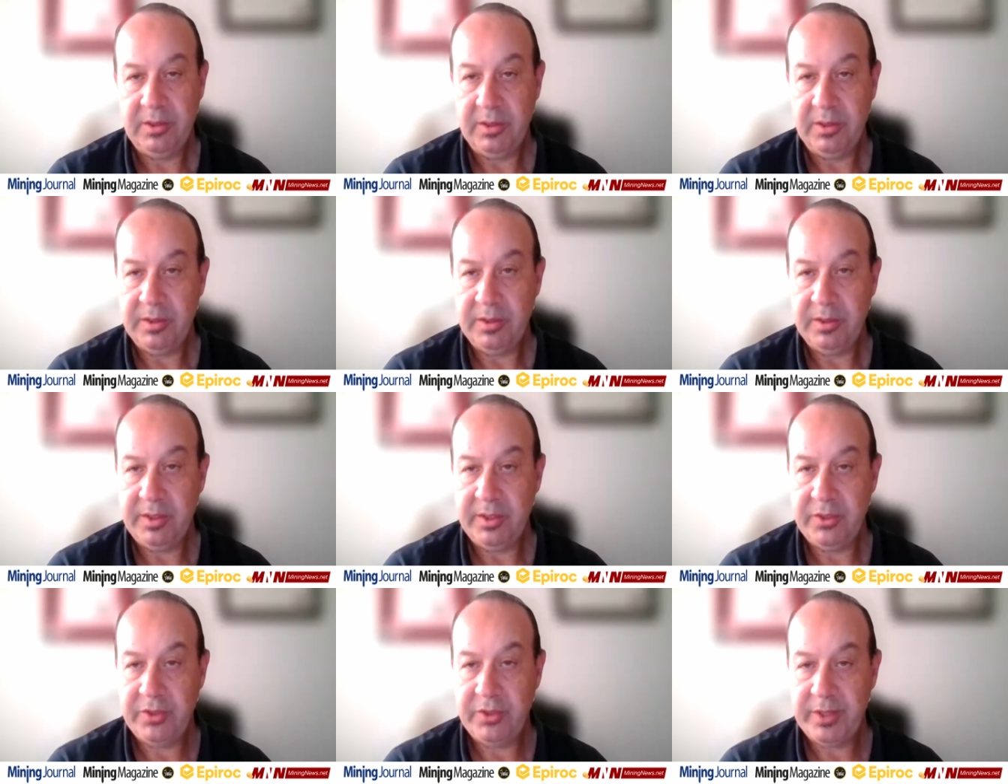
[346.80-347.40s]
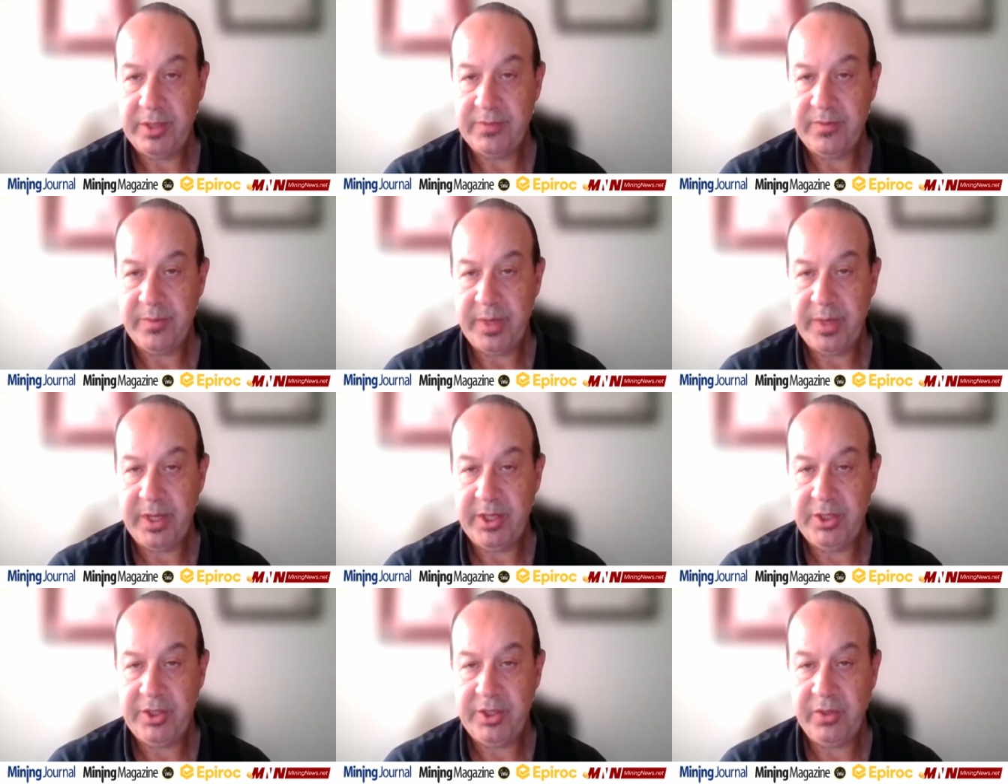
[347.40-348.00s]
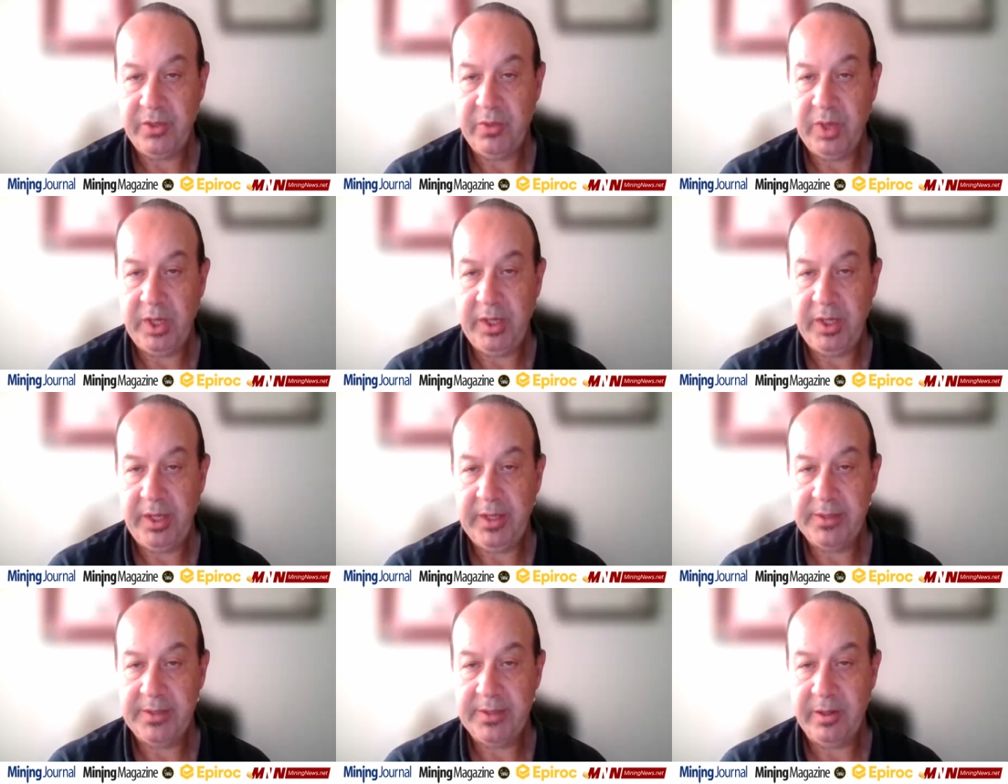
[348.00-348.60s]
the, transformation, you really
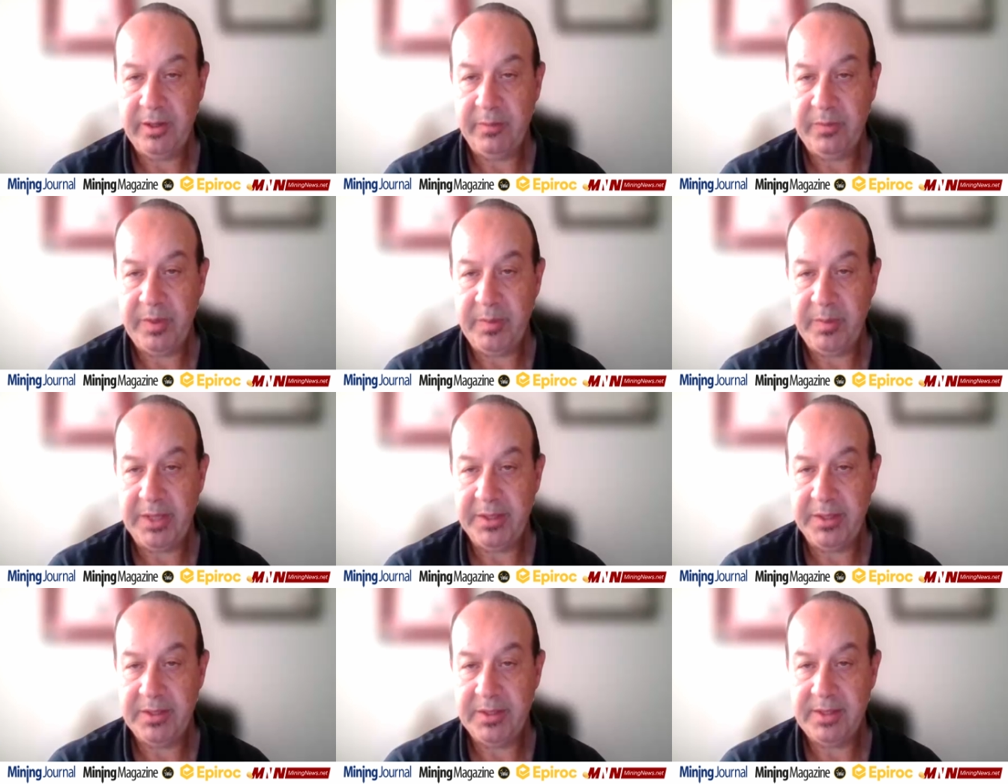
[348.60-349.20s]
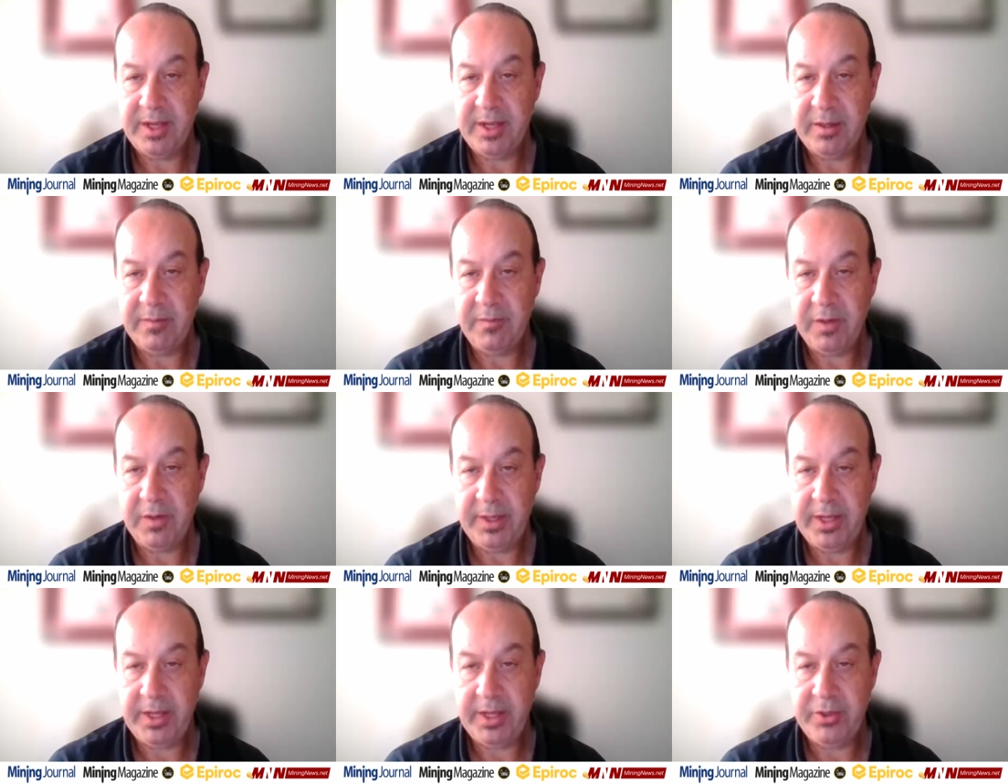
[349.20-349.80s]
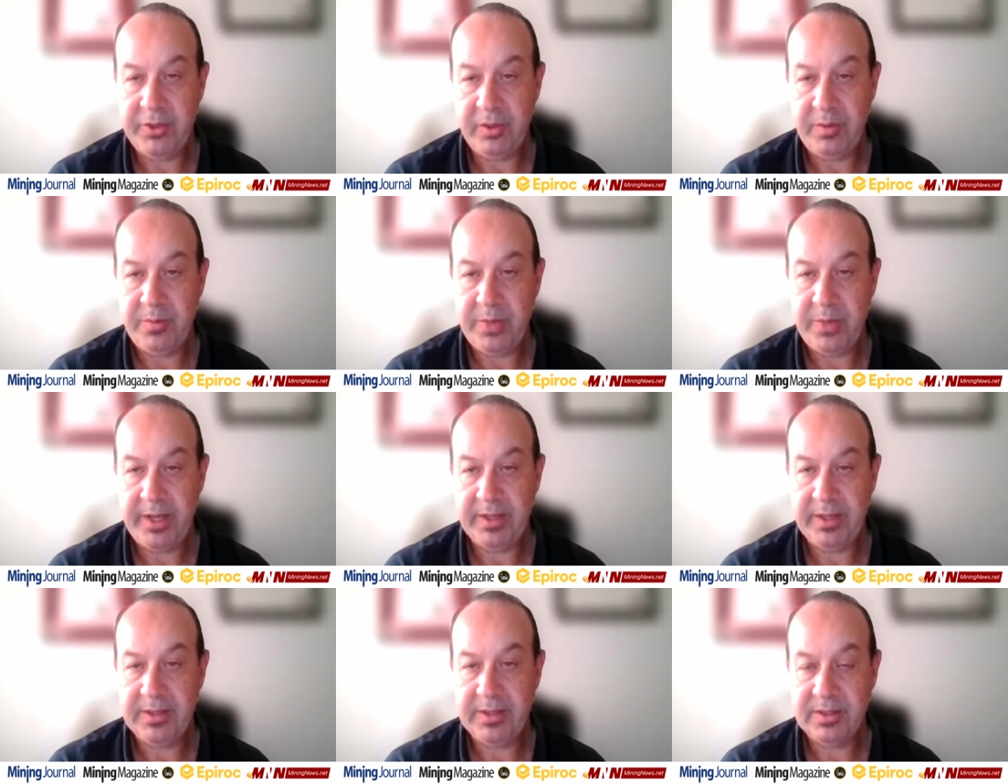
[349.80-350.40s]
need to help them understand the financial
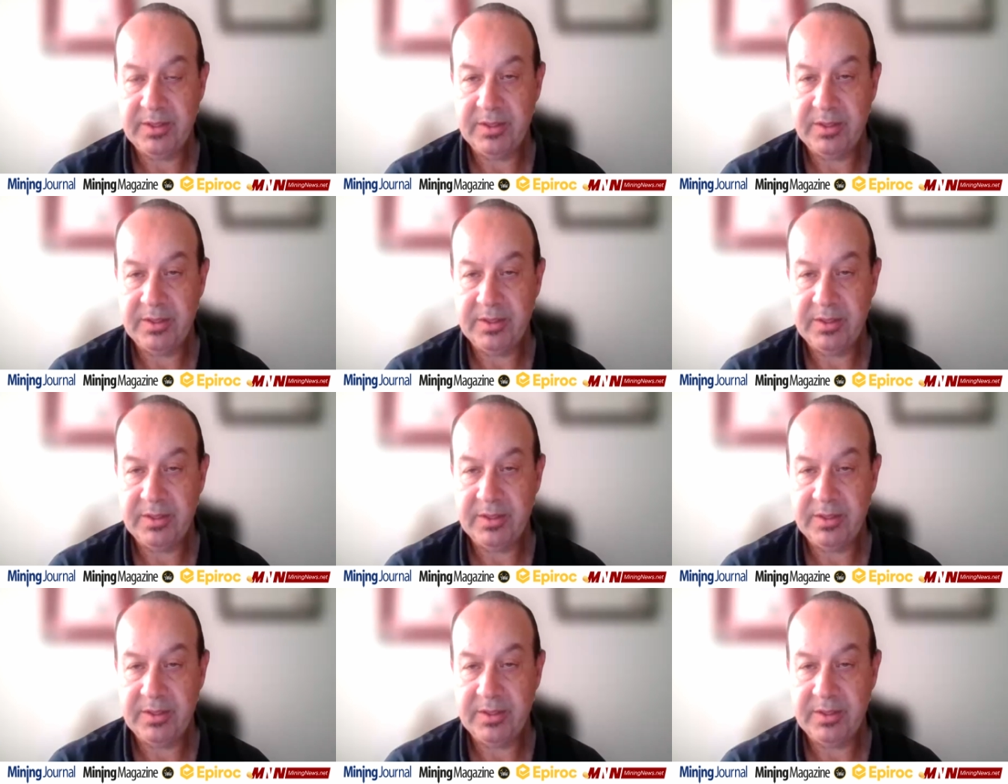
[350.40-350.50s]
impacts.